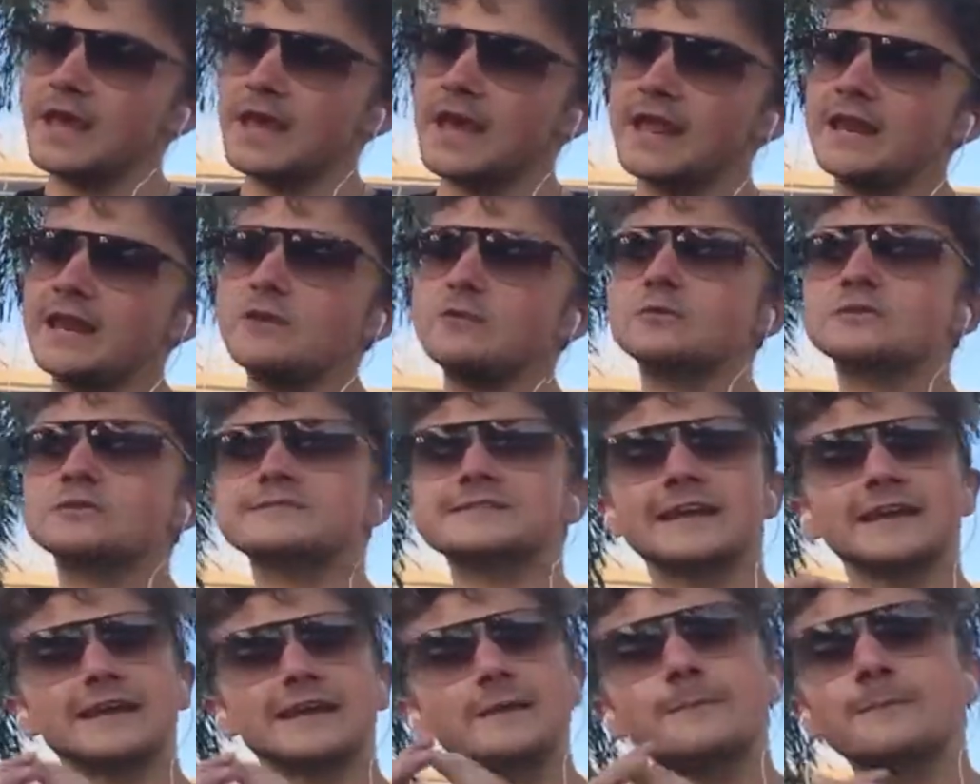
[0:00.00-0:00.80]
And it was
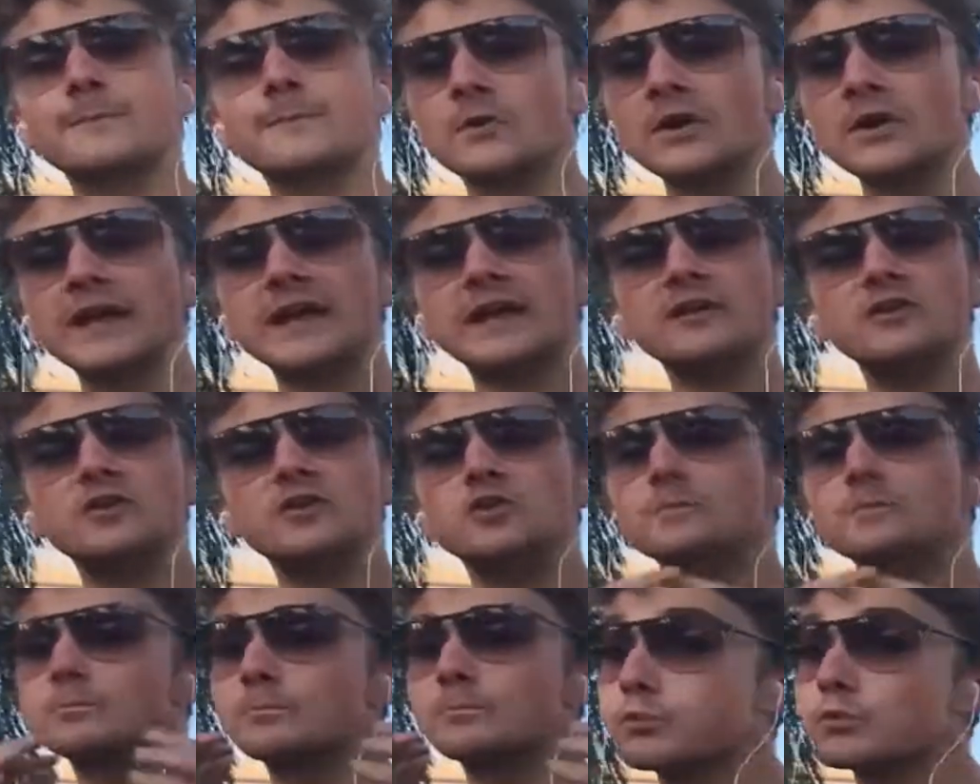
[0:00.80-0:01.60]
like a
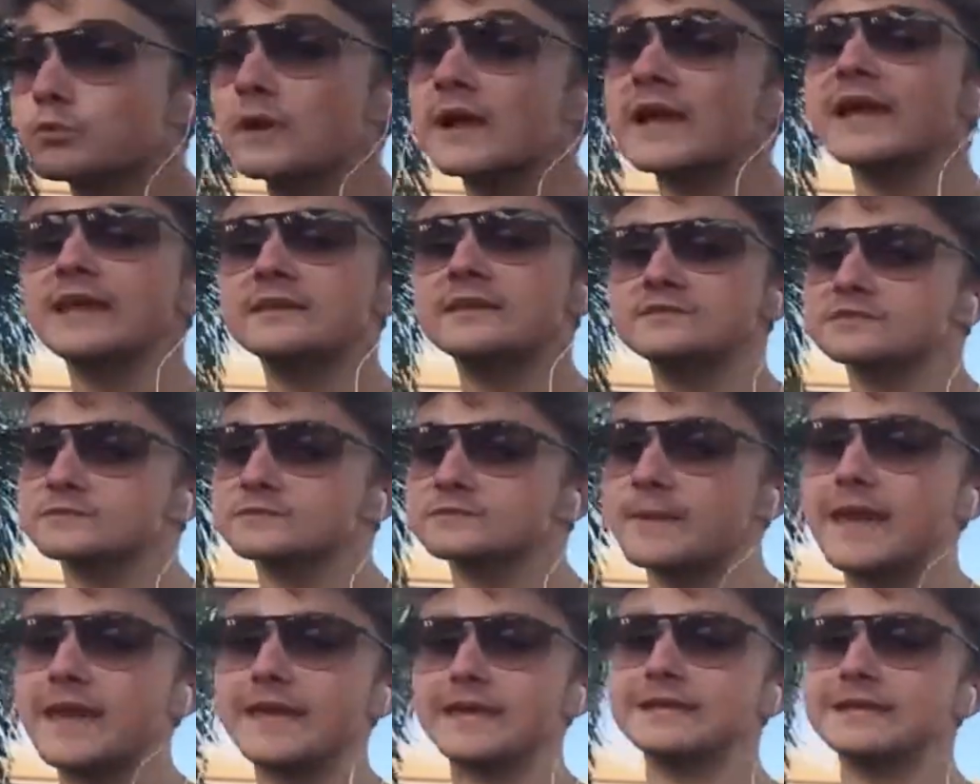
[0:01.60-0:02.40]
brand
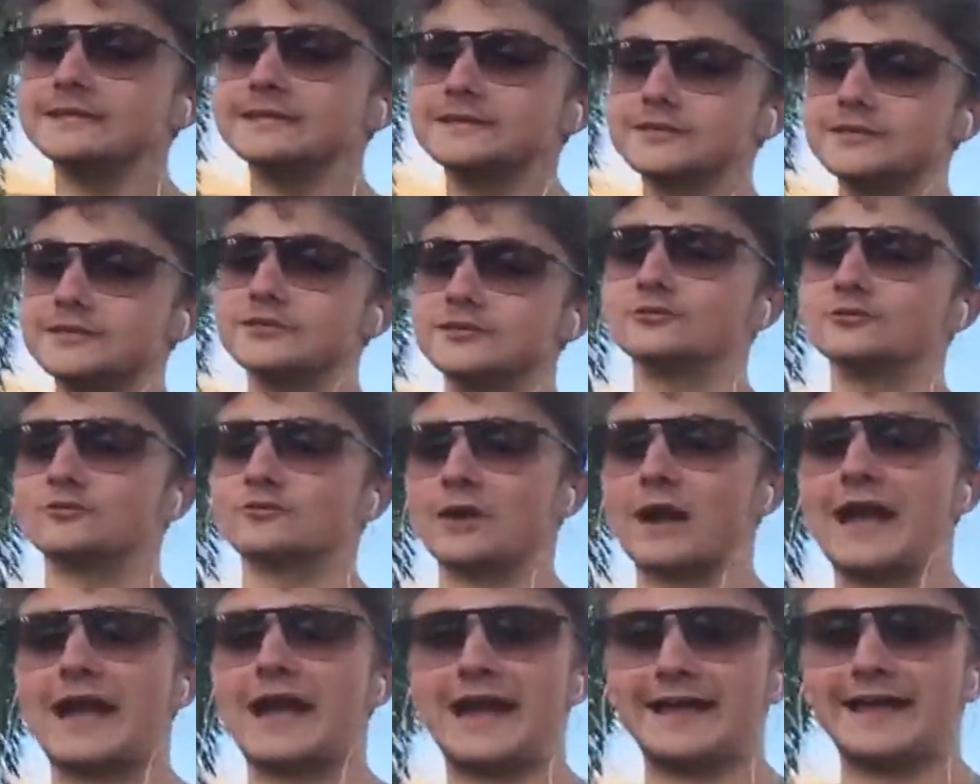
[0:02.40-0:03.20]
spanking new
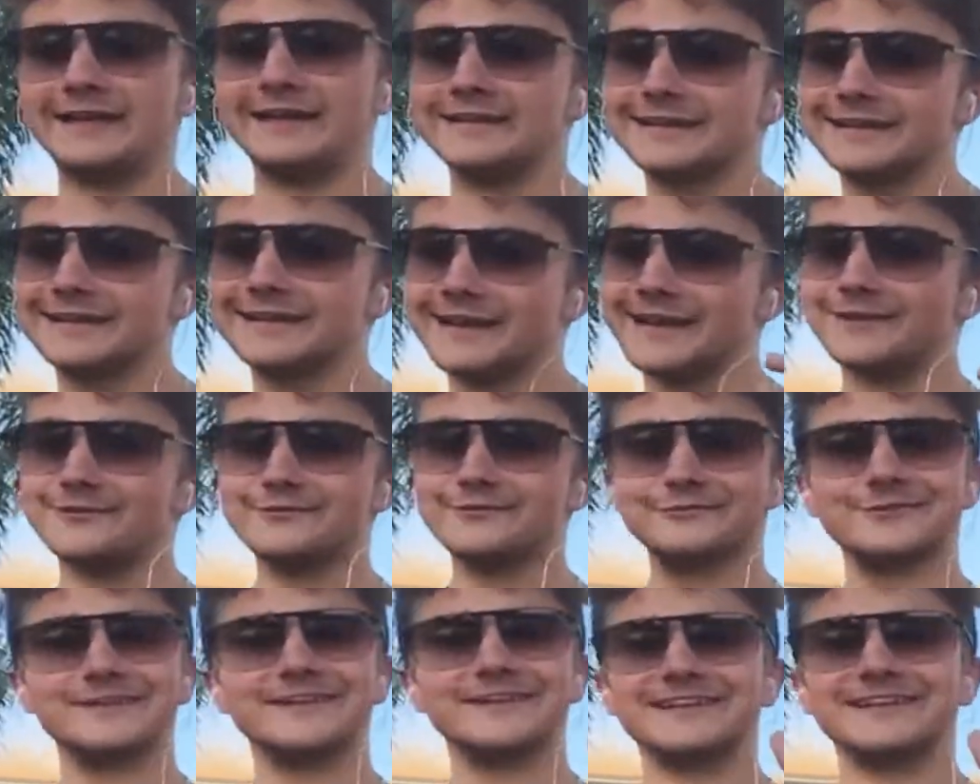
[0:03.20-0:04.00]
ride,
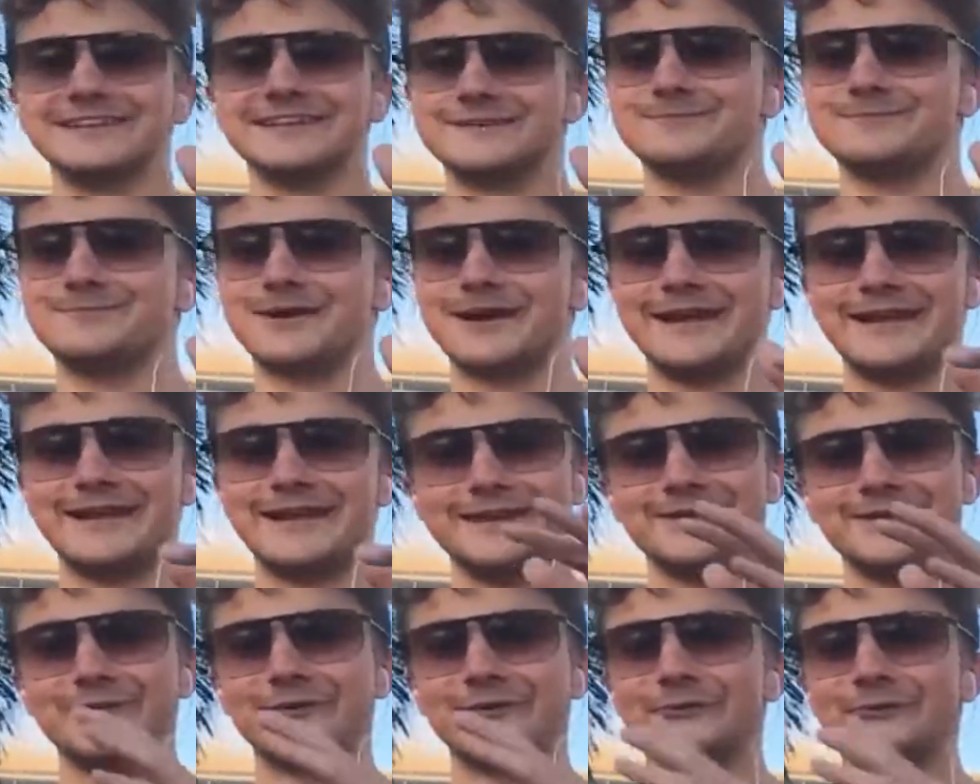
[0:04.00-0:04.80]
like really brand
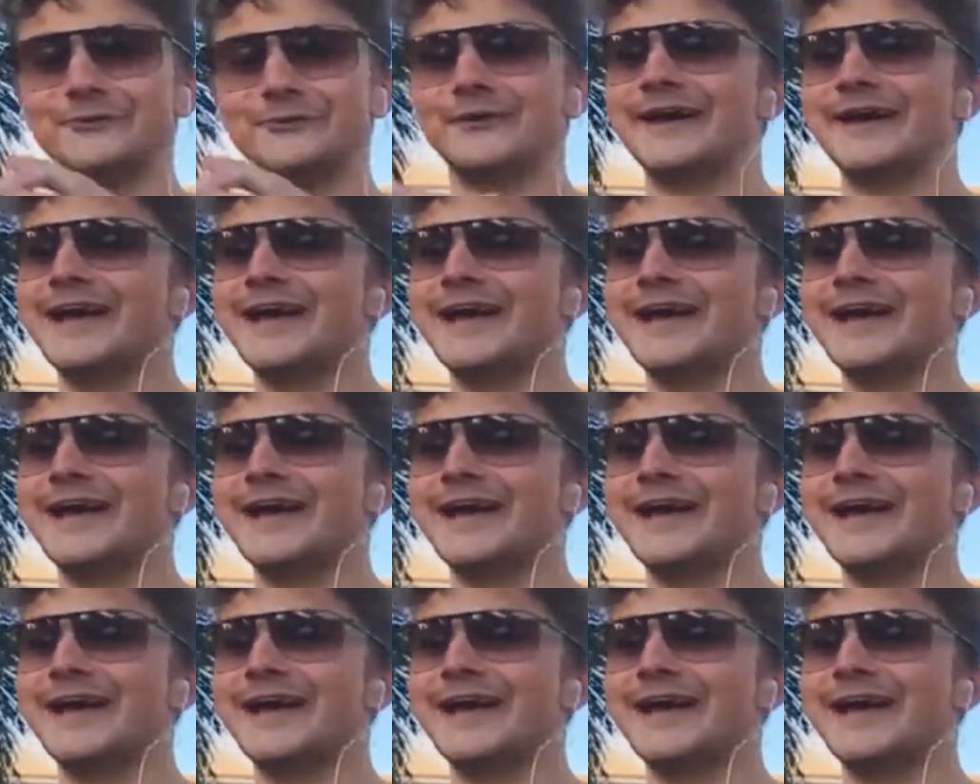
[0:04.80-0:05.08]
new.